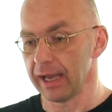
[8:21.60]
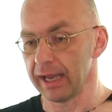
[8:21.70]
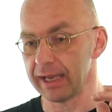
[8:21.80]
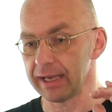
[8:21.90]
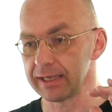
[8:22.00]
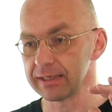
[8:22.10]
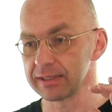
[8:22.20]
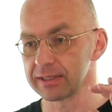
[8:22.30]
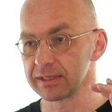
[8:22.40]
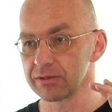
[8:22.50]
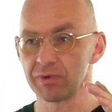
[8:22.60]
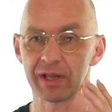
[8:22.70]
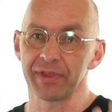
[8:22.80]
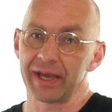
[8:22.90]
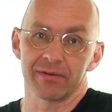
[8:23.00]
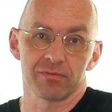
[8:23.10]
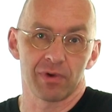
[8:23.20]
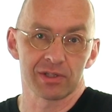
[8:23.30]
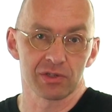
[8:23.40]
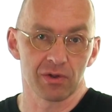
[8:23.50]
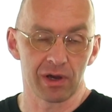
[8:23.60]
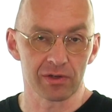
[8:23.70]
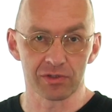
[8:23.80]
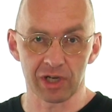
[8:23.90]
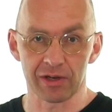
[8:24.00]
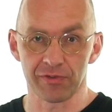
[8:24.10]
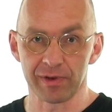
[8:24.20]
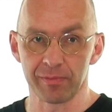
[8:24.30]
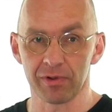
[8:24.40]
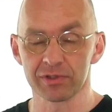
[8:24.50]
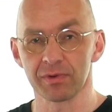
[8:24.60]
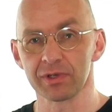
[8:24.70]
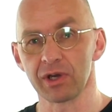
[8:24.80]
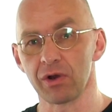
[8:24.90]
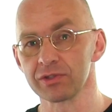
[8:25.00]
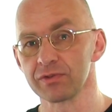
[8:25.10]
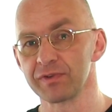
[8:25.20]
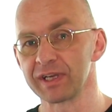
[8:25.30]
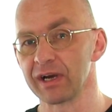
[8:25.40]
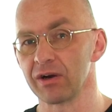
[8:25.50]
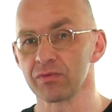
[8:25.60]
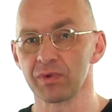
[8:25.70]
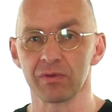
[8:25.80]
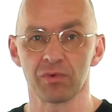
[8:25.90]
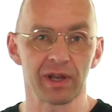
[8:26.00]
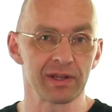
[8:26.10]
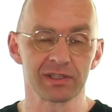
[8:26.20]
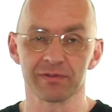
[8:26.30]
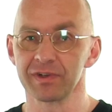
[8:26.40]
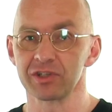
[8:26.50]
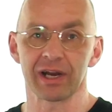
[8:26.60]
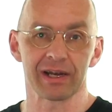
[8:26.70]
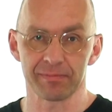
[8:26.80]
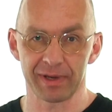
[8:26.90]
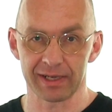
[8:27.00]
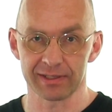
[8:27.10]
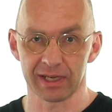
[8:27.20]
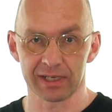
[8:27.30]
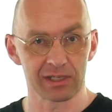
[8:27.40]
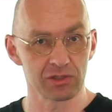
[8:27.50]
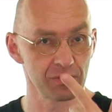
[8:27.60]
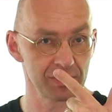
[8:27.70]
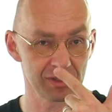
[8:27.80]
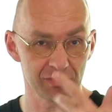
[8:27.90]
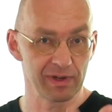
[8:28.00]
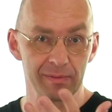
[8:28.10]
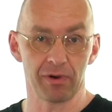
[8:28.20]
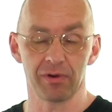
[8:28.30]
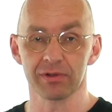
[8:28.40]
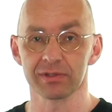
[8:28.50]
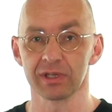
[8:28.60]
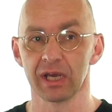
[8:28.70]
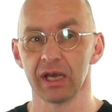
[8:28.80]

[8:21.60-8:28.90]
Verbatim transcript: And well, then once you know how to juggle three balls, you want to also figure out well, what are the different juggling patterns that I can do with three balls